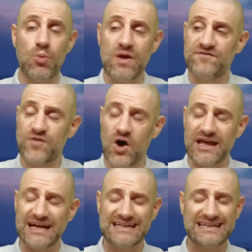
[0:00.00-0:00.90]
We fought
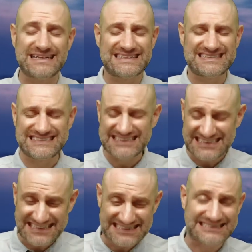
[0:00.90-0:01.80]
a
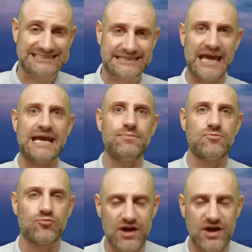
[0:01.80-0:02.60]
goddamn